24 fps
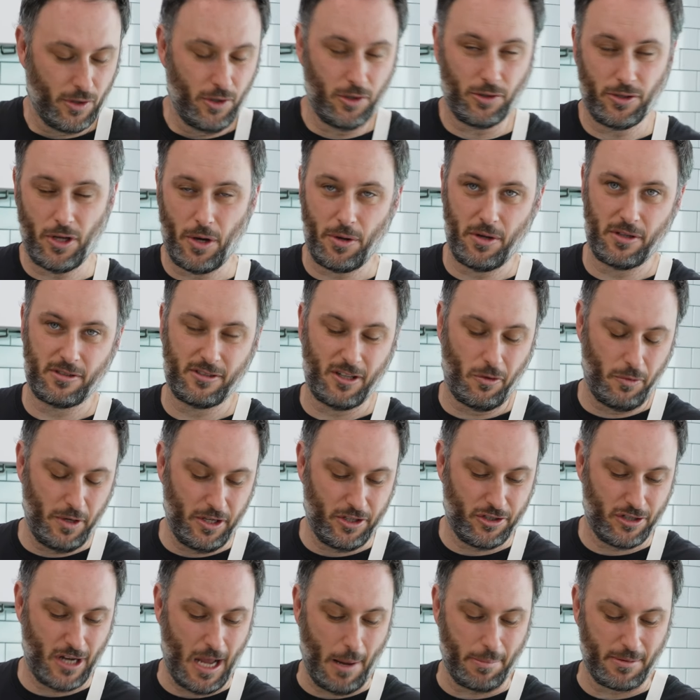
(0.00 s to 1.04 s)
You'll notice that we
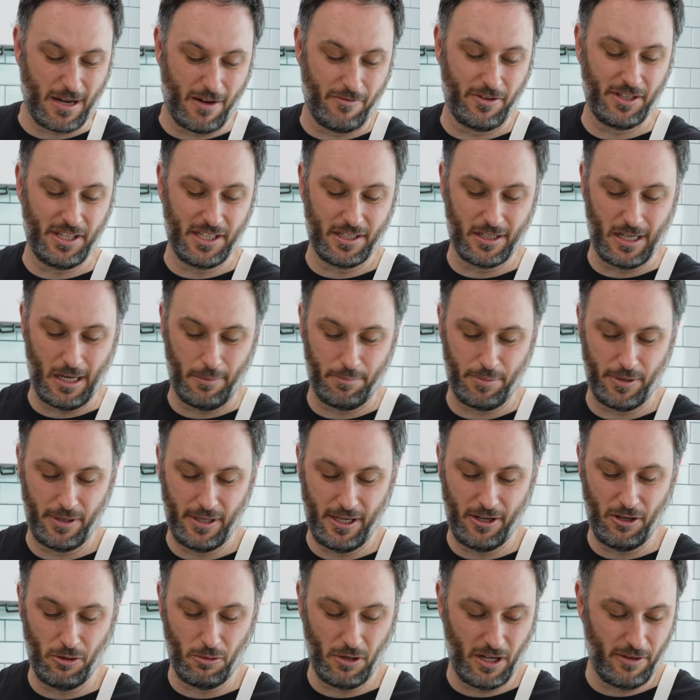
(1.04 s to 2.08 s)
chopped everything up
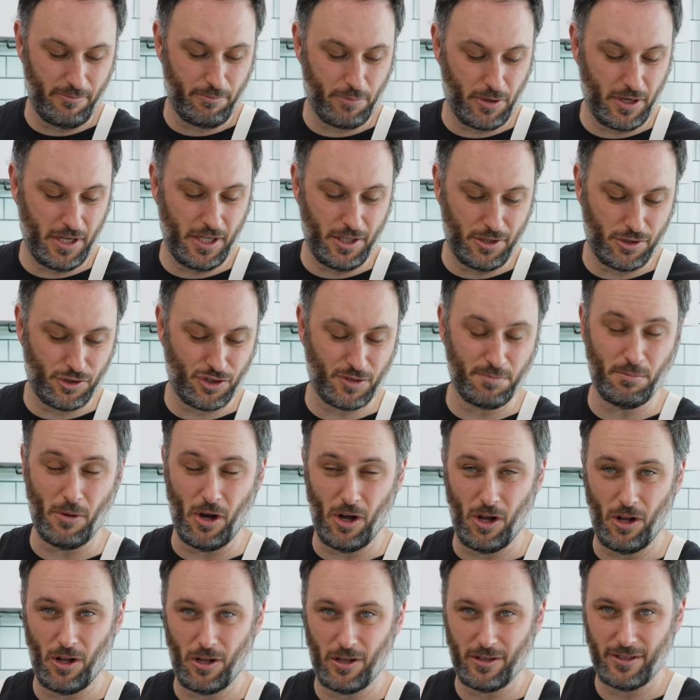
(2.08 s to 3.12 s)
into a pretty
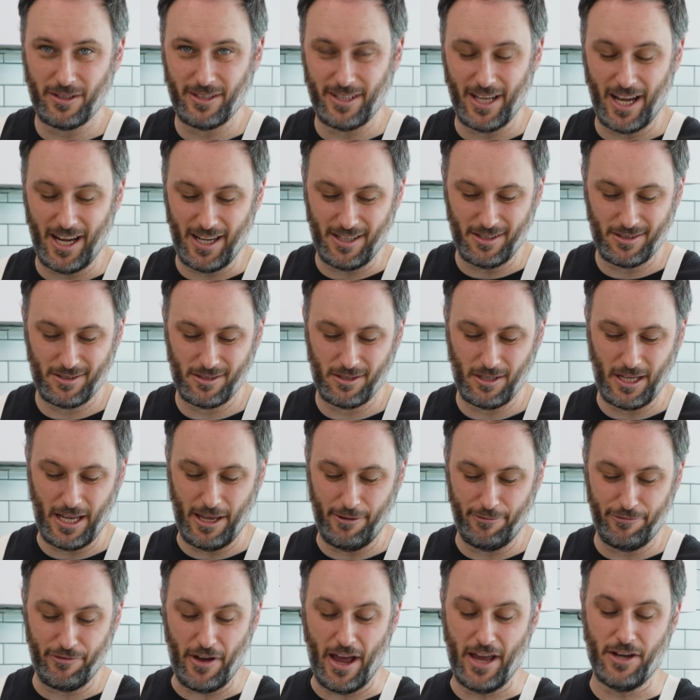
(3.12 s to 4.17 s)
small dice,
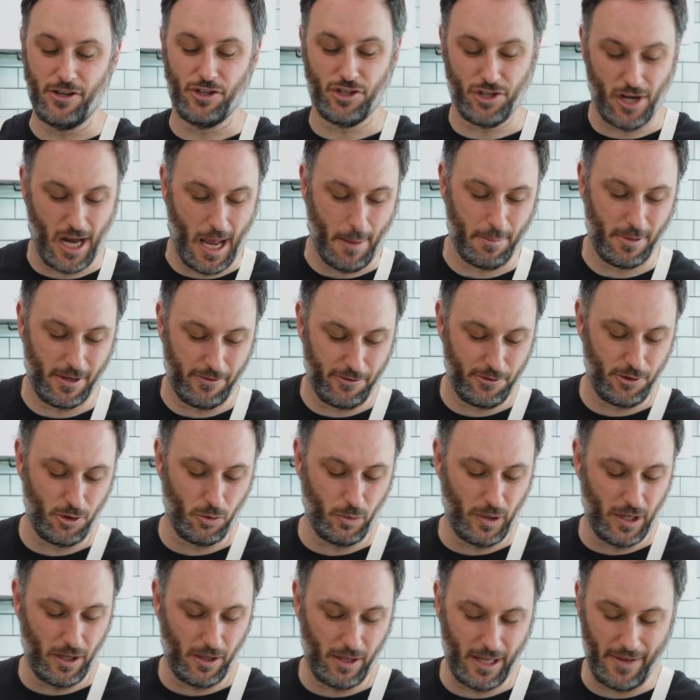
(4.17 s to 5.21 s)
a fine chop, if you
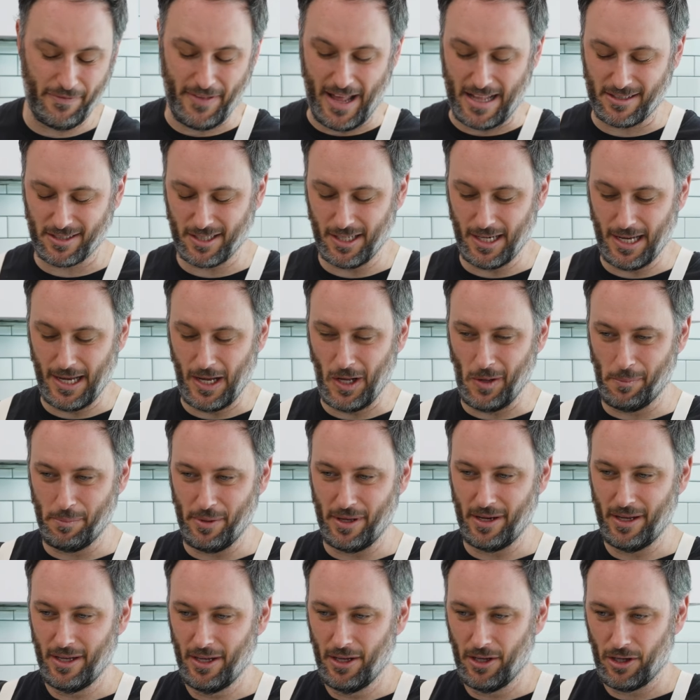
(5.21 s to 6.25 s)
will, and that's gonna help
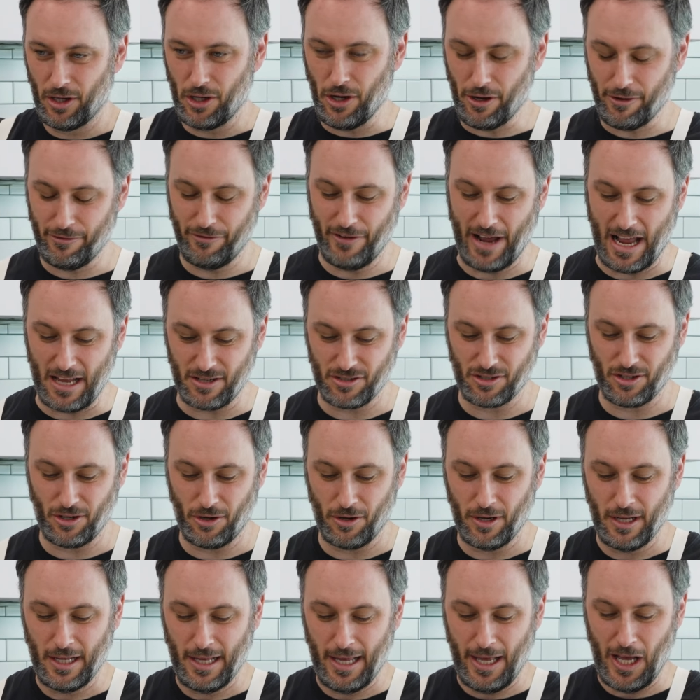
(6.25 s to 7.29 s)
it cook
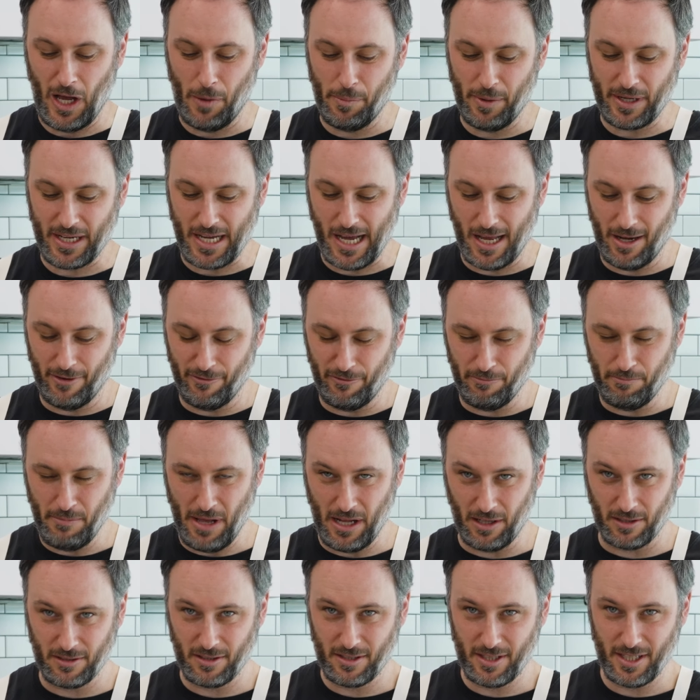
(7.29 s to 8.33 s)
faster, help it kind of
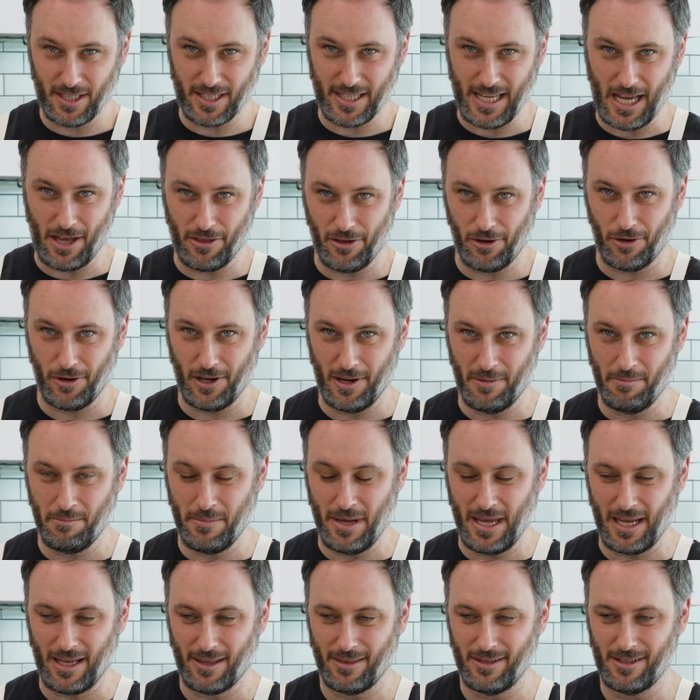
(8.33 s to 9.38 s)
melt together and
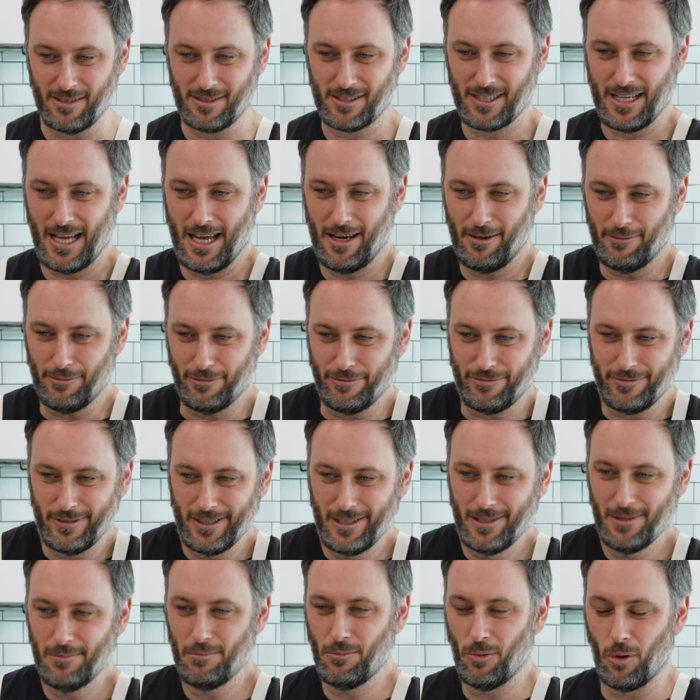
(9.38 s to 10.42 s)
make this kind of
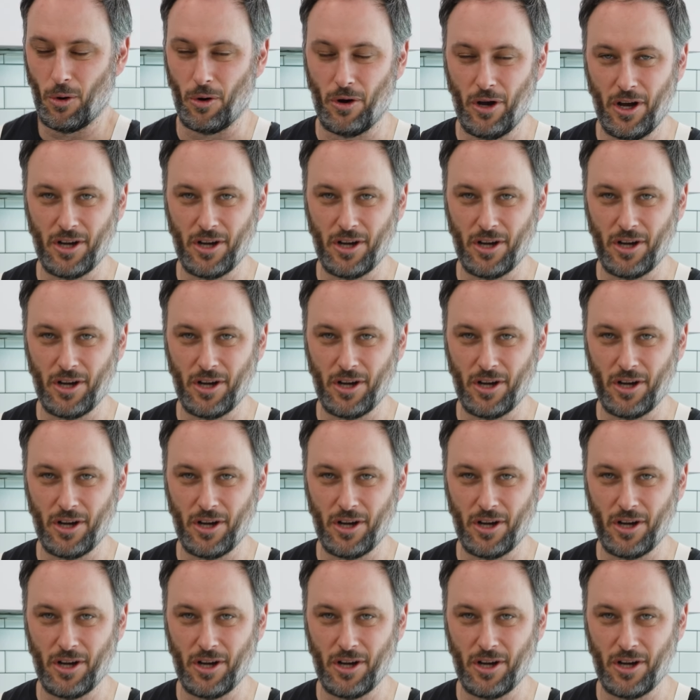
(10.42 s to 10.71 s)
more